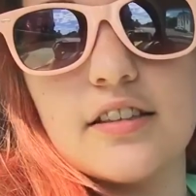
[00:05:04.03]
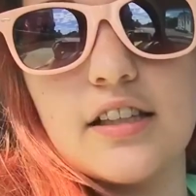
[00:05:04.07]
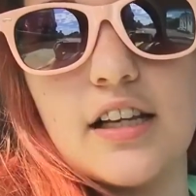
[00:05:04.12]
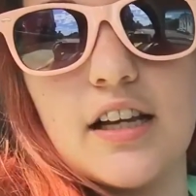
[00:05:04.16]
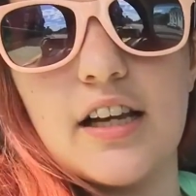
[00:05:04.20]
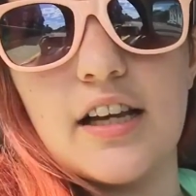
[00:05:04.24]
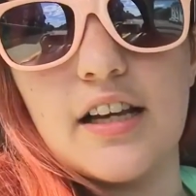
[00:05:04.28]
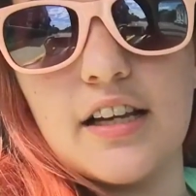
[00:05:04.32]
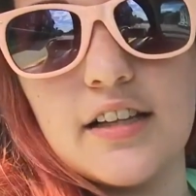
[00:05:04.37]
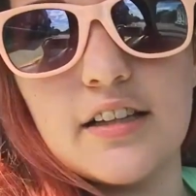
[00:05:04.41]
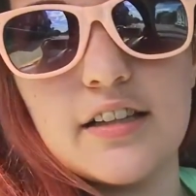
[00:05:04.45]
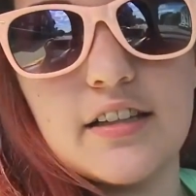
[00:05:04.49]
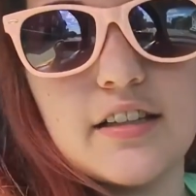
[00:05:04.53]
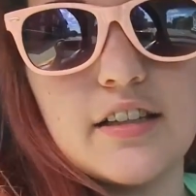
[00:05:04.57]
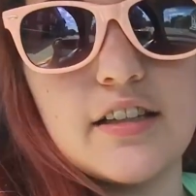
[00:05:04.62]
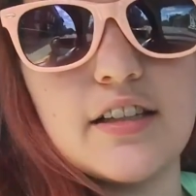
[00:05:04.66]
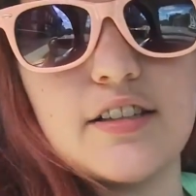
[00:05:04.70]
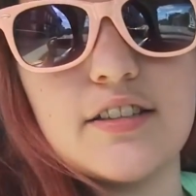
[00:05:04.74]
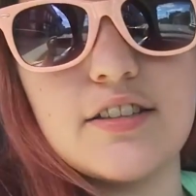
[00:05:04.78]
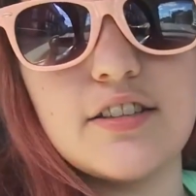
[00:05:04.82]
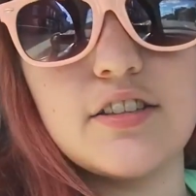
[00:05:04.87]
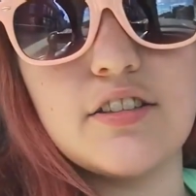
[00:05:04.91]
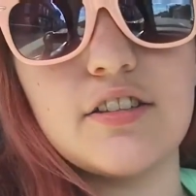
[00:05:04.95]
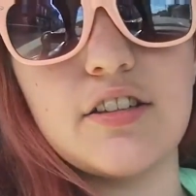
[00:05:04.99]
like
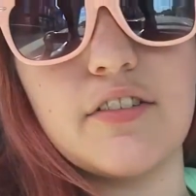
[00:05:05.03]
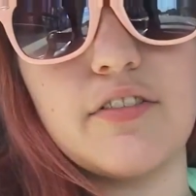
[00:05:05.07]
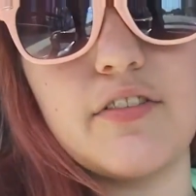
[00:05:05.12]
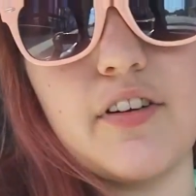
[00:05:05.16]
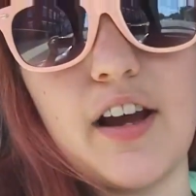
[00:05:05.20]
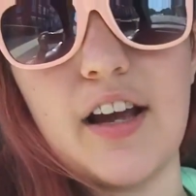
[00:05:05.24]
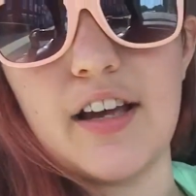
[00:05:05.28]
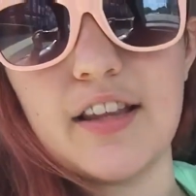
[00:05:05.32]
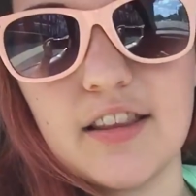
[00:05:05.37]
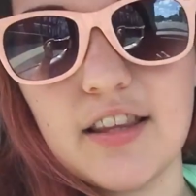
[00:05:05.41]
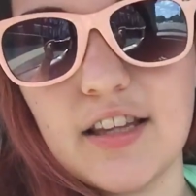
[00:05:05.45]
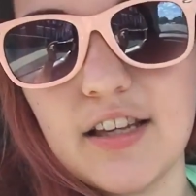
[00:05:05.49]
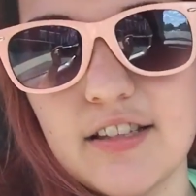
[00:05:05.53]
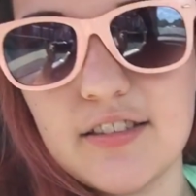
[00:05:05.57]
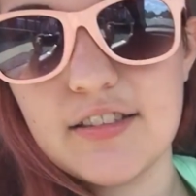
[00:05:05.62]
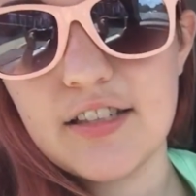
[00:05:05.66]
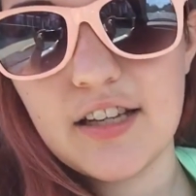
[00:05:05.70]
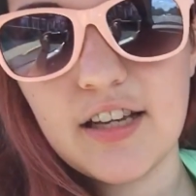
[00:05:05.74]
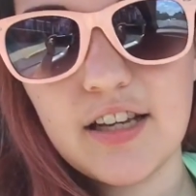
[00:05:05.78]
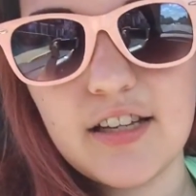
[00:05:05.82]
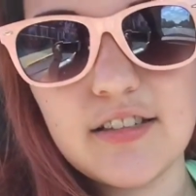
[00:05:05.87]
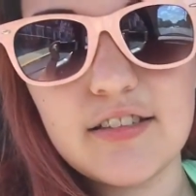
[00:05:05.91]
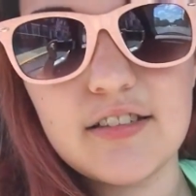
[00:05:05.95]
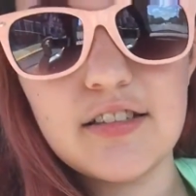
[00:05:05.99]
easier to find things,
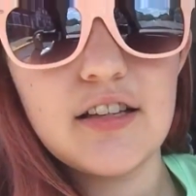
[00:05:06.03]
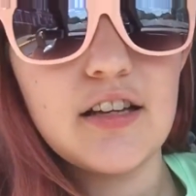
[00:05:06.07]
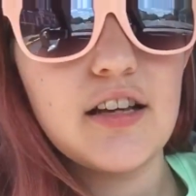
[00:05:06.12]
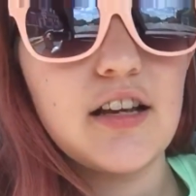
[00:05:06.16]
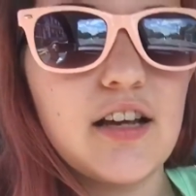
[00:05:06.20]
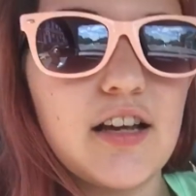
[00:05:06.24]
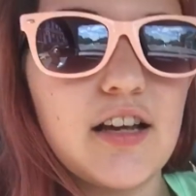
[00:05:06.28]
I guess.